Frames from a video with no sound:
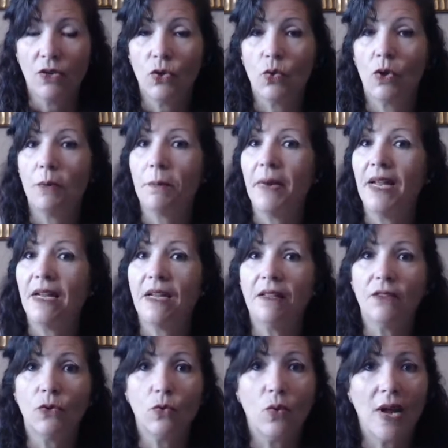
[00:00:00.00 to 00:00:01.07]
You are
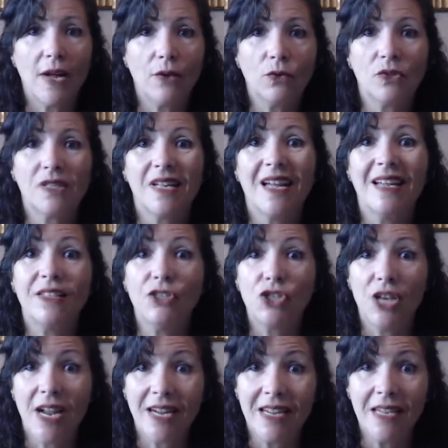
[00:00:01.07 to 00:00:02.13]
making the rounds and
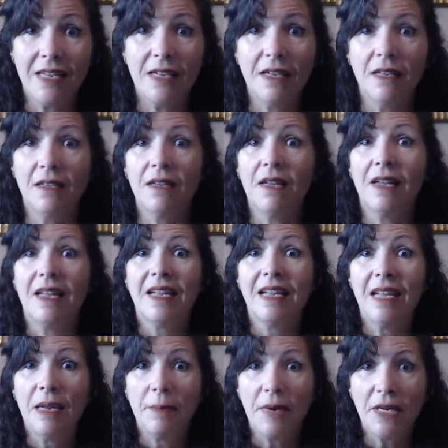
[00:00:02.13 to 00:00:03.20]
checking in,
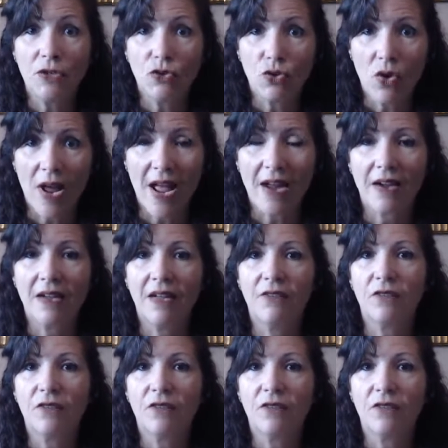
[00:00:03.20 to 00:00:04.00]
keeping track.